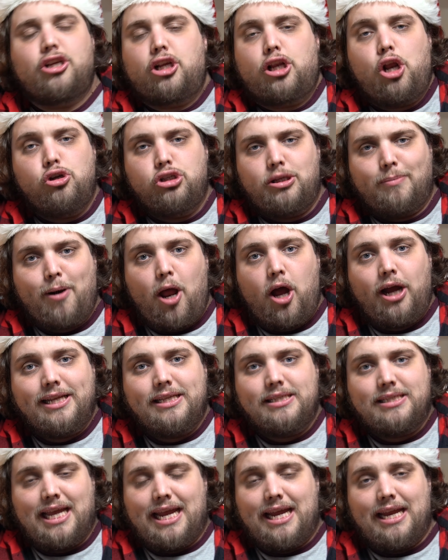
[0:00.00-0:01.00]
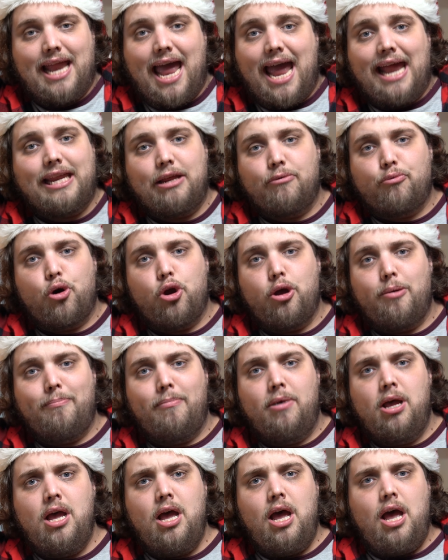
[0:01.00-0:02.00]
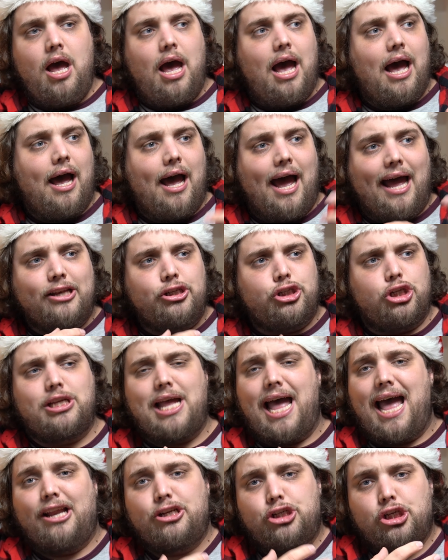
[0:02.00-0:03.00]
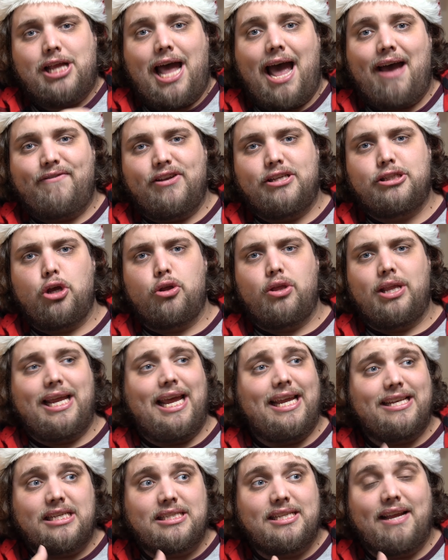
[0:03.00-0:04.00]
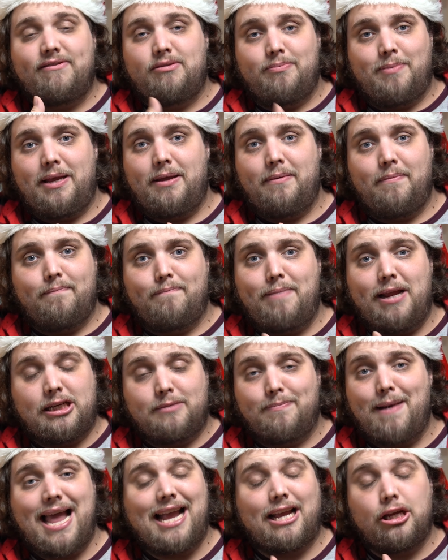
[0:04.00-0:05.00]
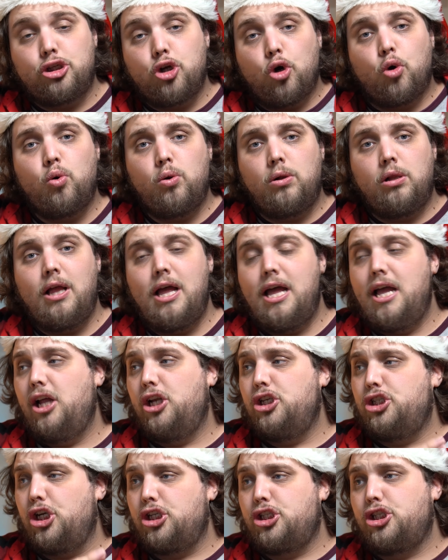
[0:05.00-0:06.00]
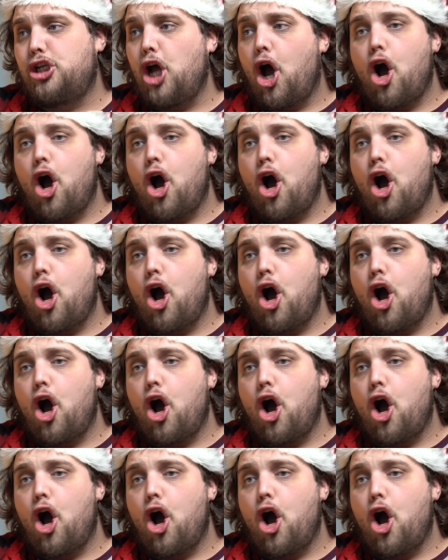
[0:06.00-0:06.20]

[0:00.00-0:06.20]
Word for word: close the blinds in any room and just have it so that it doesn't have to be pitch black at all, just